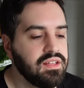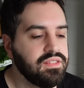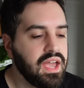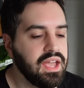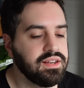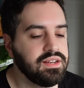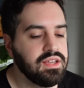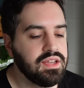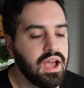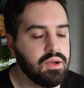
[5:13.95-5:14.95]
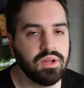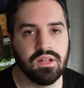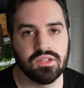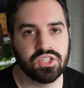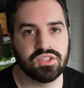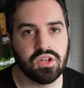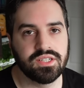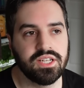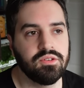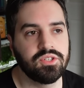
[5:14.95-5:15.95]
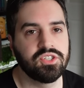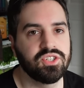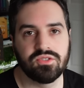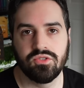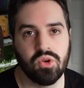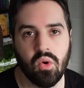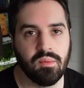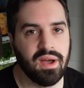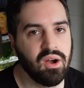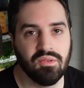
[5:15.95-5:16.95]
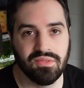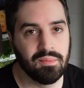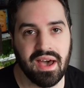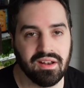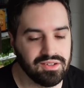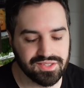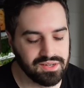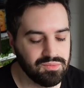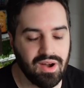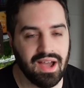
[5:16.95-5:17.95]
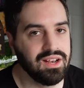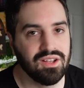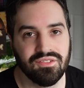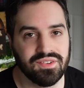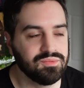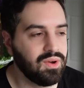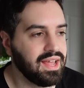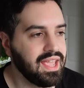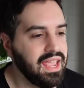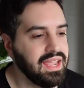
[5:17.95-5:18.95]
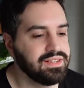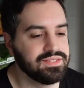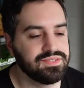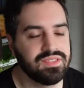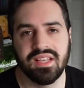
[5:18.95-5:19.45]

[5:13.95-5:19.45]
then I will just continue to just talk about the panels and what I love and what I hate and